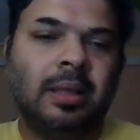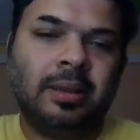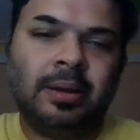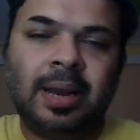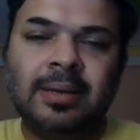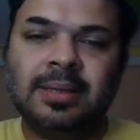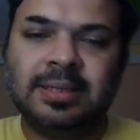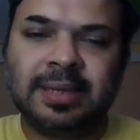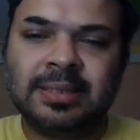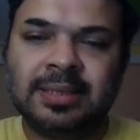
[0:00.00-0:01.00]
Write this
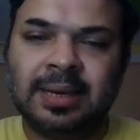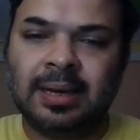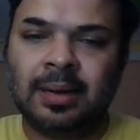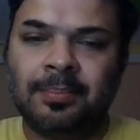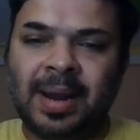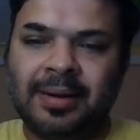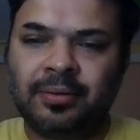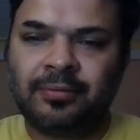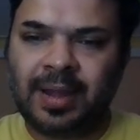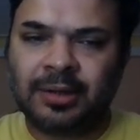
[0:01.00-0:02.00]
text in a
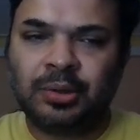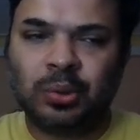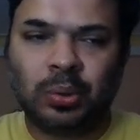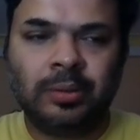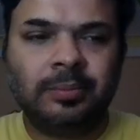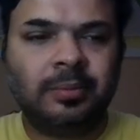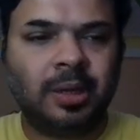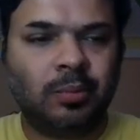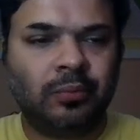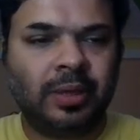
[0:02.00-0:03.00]
matter-of-fact tone,
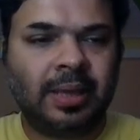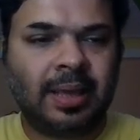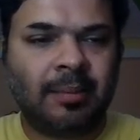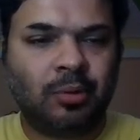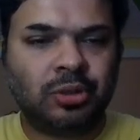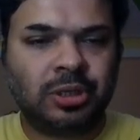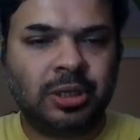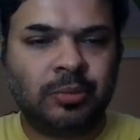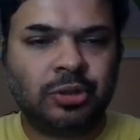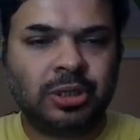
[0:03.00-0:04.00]
removing
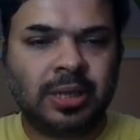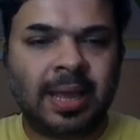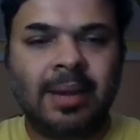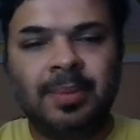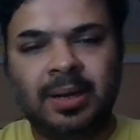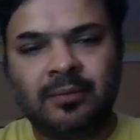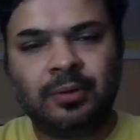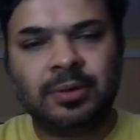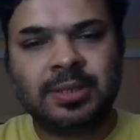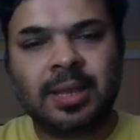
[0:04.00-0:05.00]
emotion and
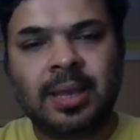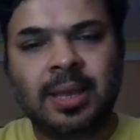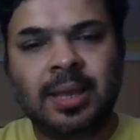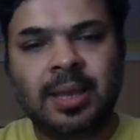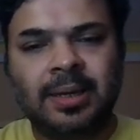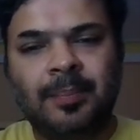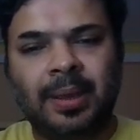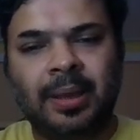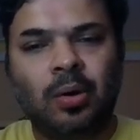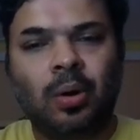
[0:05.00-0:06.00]
metaphors, but
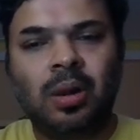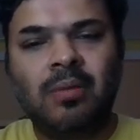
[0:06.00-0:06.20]
keeping all